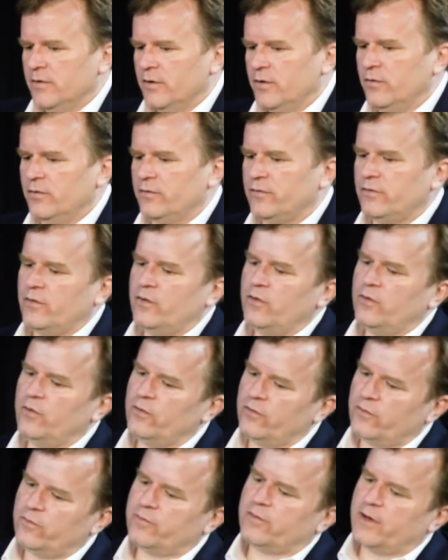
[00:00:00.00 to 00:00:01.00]

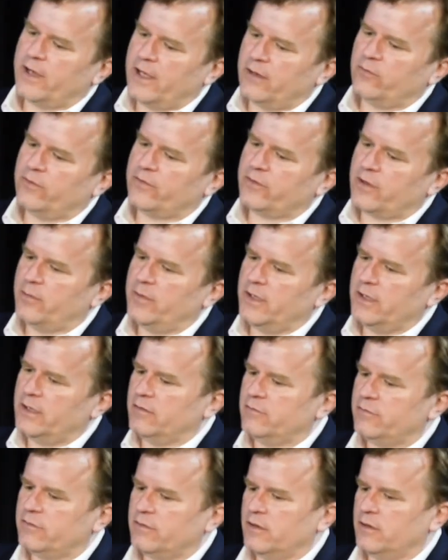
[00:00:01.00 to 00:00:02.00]
whose friend was coming
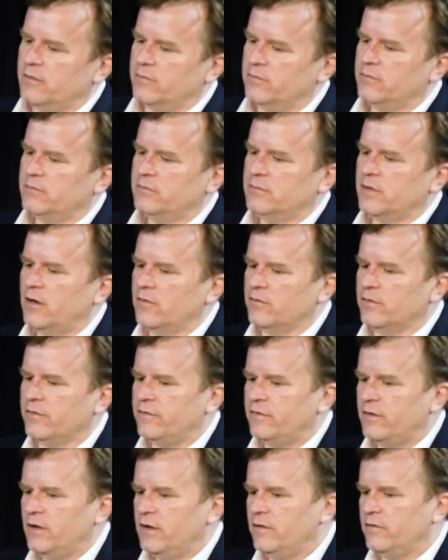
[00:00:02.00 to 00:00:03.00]
in from
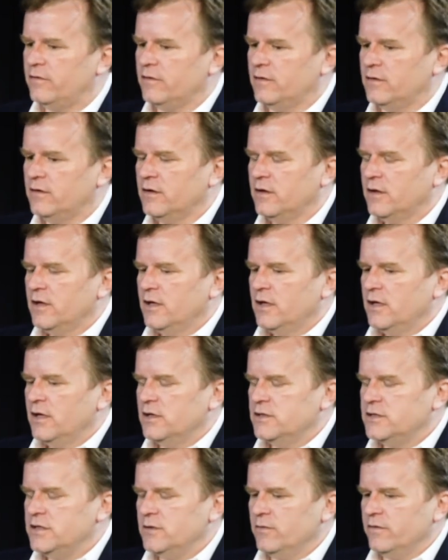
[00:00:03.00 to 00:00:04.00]
overseas, and
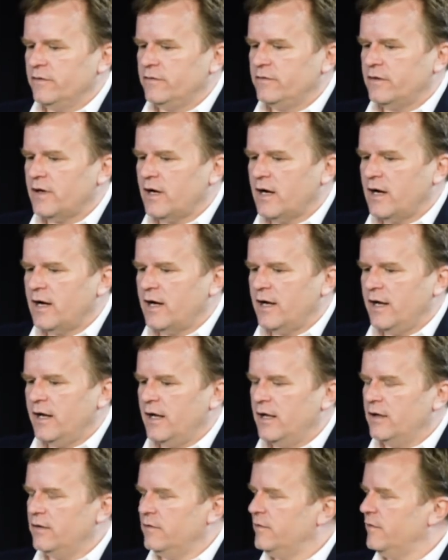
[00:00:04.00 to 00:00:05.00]
she was
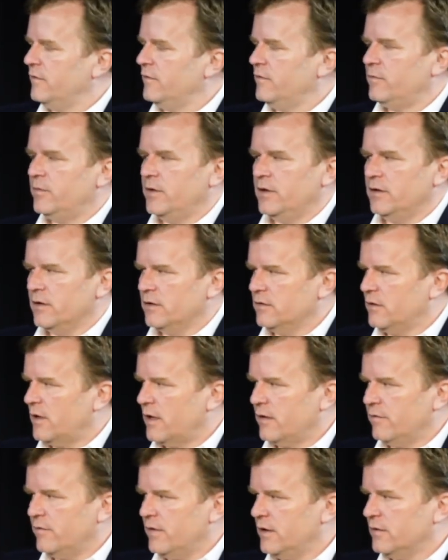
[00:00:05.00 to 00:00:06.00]
Thai and didn't speak a
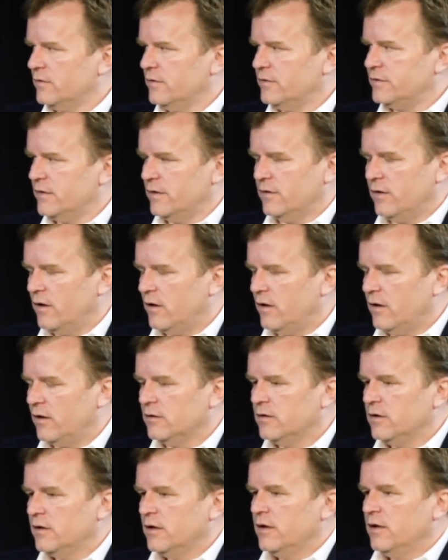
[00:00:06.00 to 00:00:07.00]
lot of English at
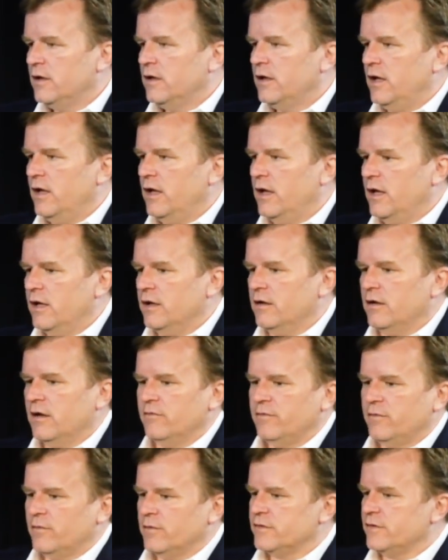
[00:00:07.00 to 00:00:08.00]
all, and
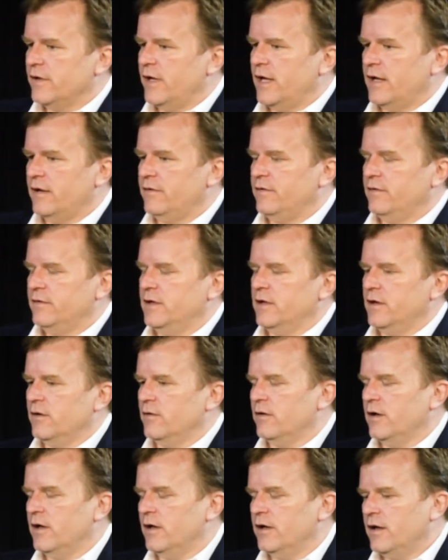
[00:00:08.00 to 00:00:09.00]
unfortunately had
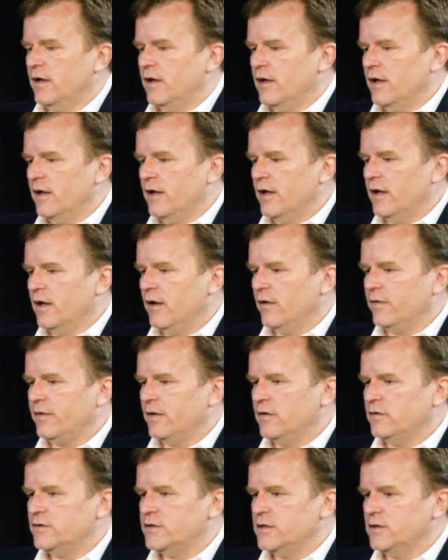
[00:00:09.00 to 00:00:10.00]
a health
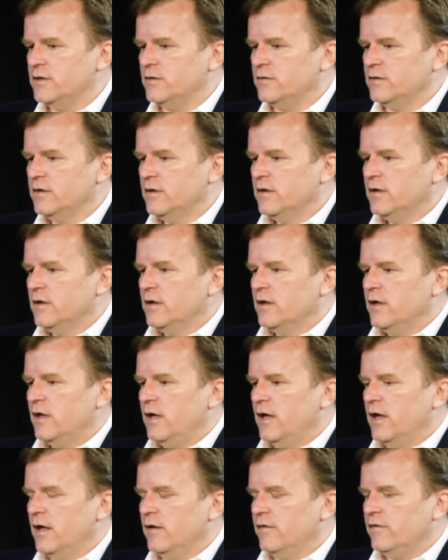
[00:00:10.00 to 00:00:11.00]
issue.
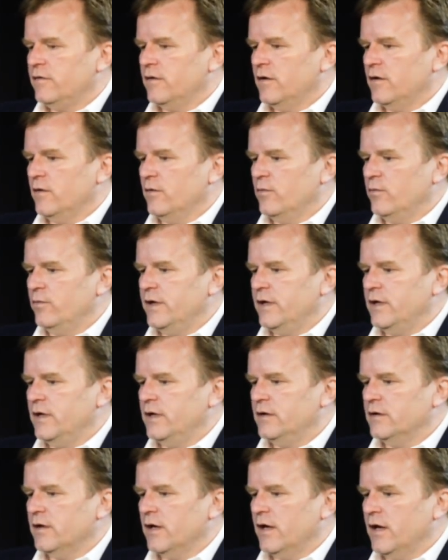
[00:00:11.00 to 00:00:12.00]
And so
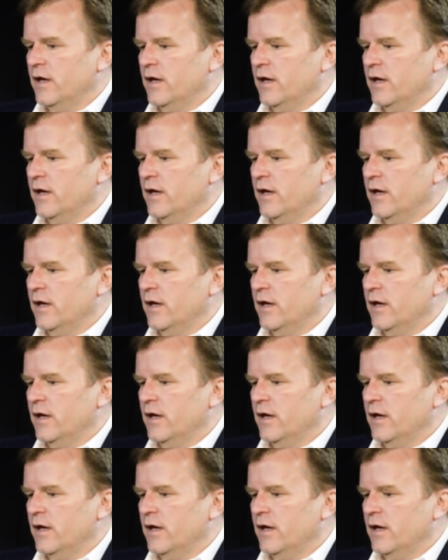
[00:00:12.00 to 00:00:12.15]
we